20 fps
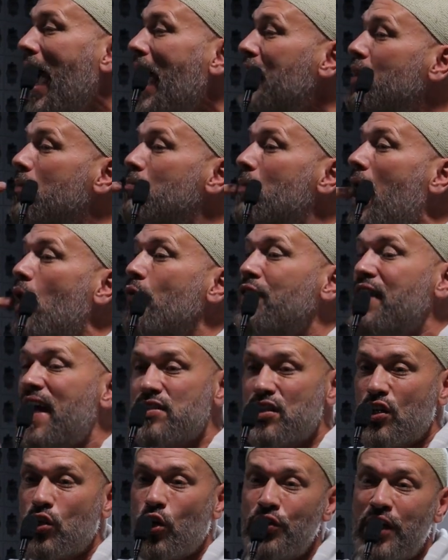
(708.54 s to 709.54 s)
And the mouth
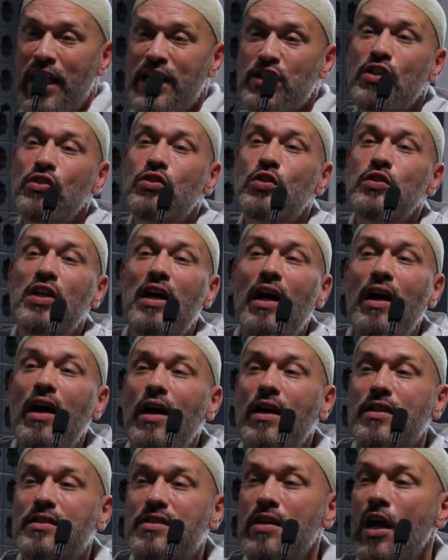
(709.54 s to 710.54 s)
has a connection to the
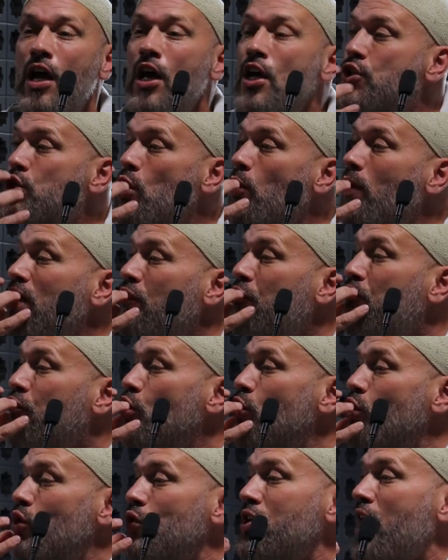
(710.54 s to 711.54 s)
heart. So if
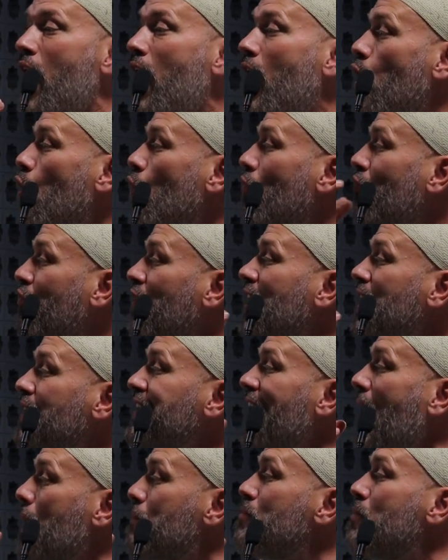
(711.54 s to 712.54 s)
you now fill
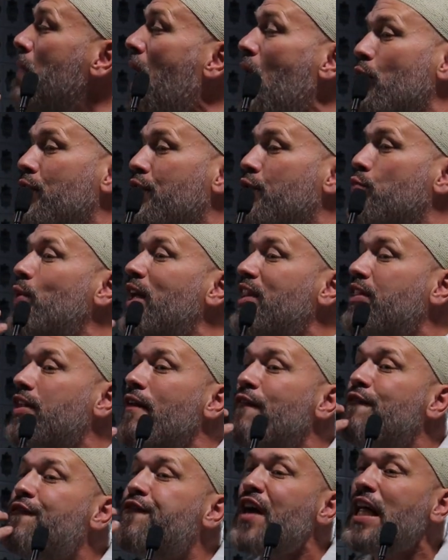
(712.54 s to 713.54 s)
that mouth with
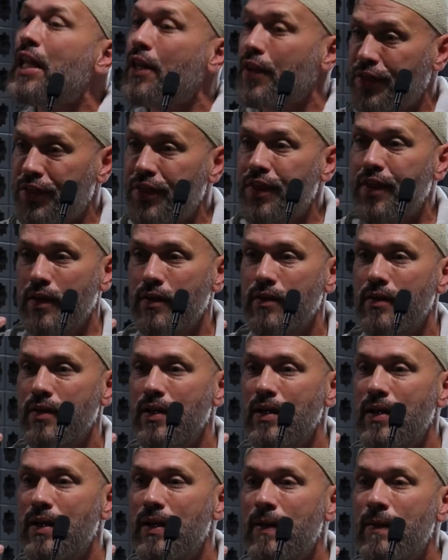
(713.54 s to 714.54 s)
filth,
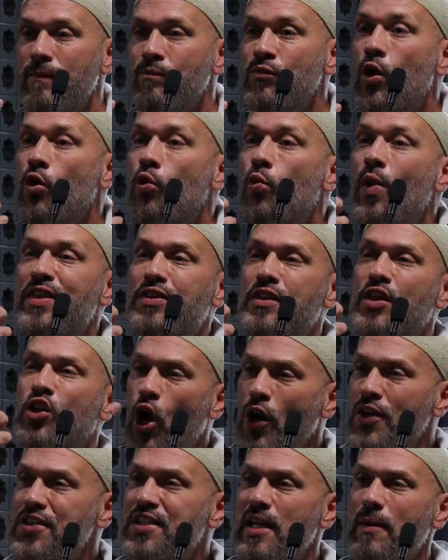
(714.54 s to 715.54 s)
with
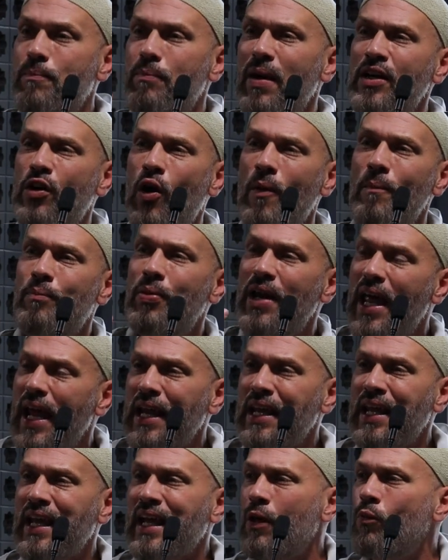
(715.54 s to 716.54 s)
gossip and
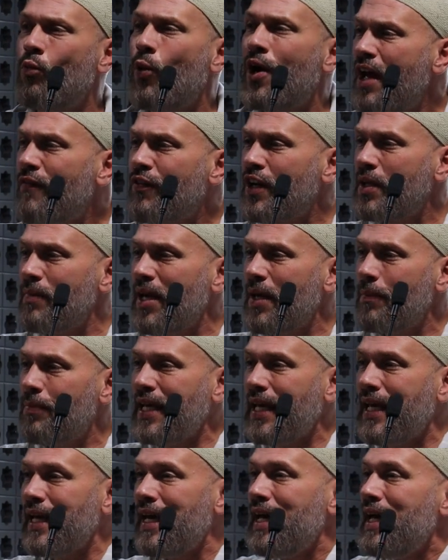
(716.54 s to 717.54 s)
complaining and whatever it may
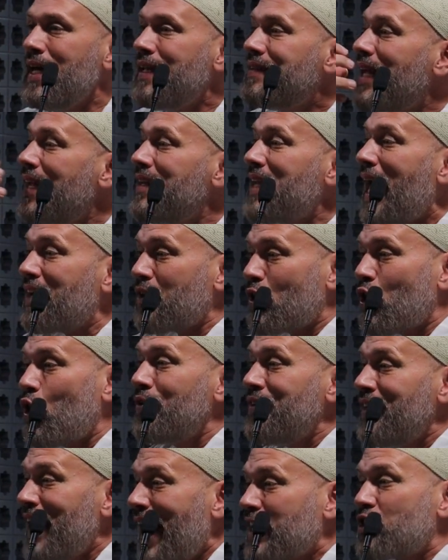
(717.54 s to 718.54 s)
be, then that
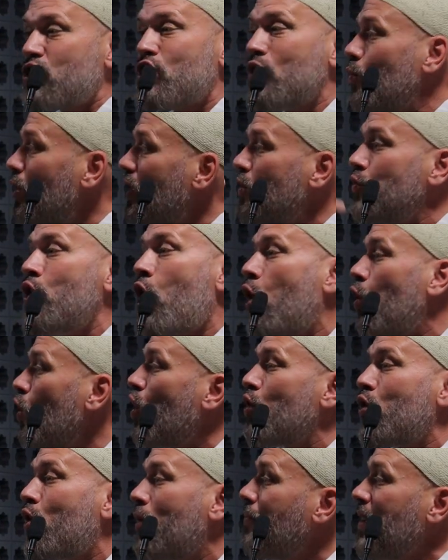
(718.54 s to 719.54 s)
connection will no
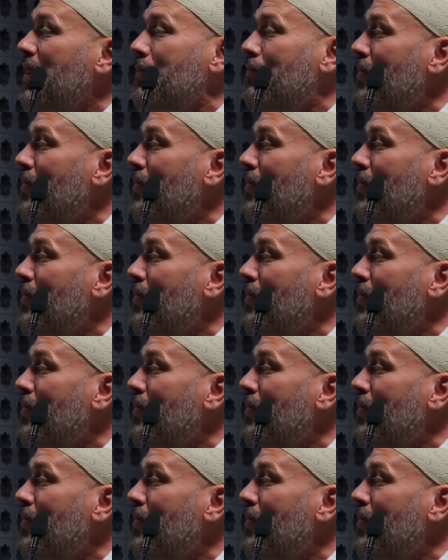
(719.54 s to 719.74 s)
longer be